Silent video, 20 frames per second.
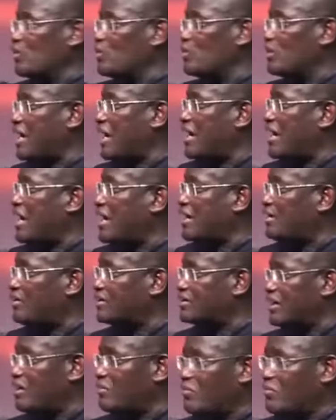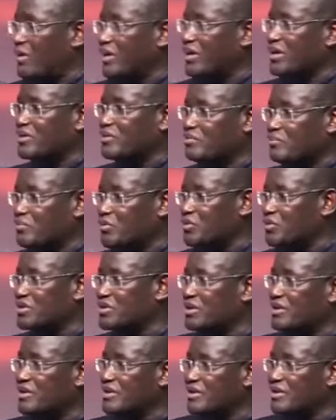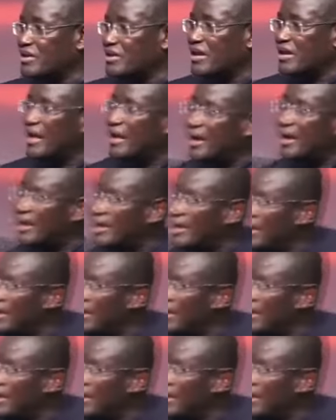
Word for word: look alike or ebony music, eh?